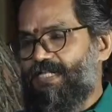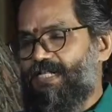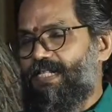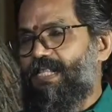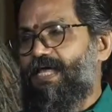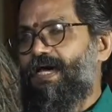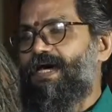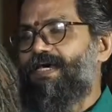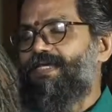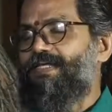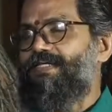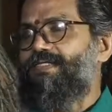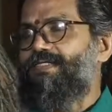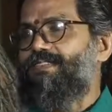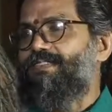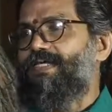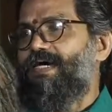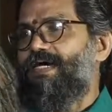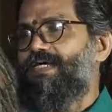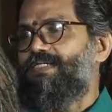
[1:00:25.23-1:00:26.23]
and
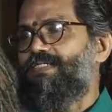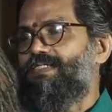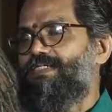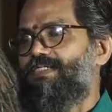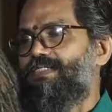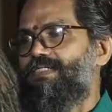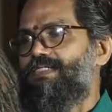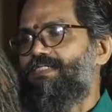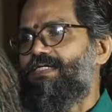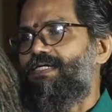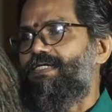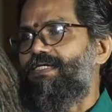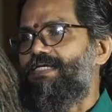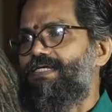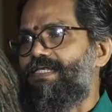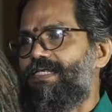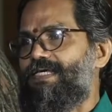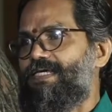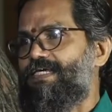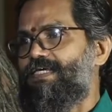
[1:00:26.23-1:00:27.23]
that is
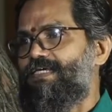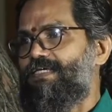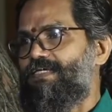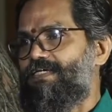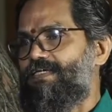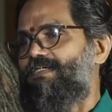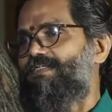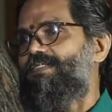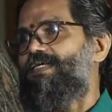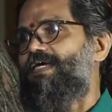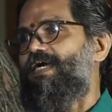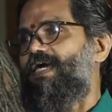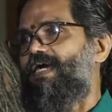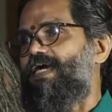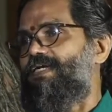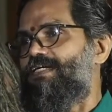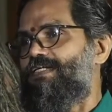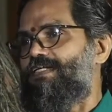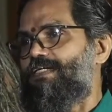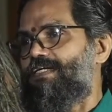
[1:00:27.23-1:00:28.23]
delaying the
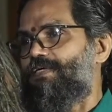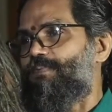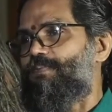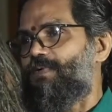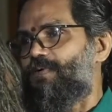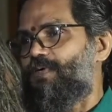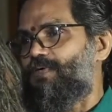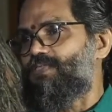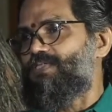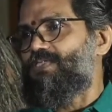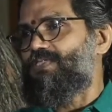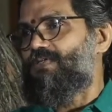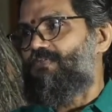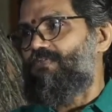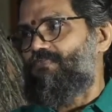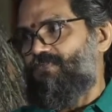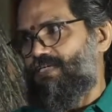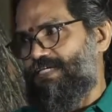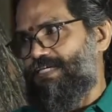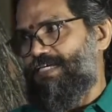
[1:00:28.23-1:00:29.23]
entire process
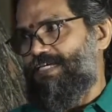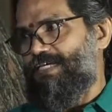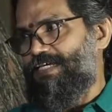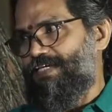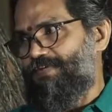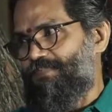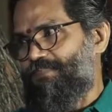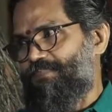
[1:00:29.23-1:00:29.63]
of healing.